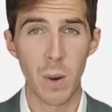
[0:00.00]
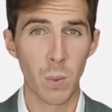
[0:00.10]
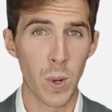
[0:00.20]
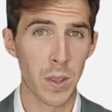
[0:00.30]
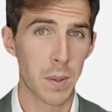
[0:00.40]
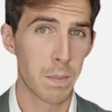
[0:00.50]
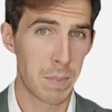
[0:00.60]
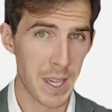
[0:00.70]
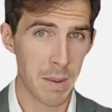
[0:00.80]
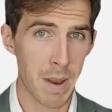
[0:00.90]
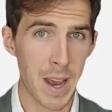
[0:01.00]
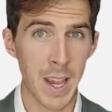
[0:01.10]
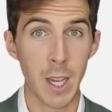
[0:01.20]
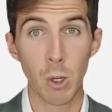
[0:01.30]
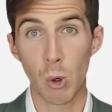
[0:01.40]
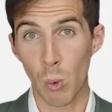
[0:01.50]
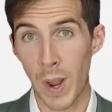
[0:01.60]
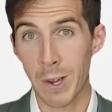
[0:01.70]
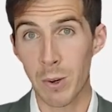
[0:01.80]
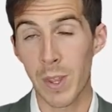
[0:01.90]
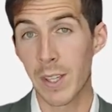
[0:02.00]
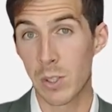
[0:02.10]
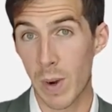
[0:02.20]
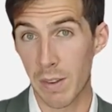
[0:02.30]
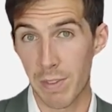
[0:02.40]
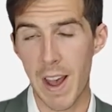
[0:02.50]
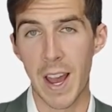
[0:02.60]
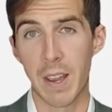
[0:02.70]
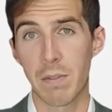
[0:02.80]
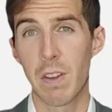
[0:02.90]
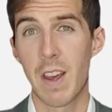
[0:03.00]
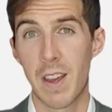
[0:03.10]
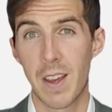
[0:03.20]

with BMI greater than 25.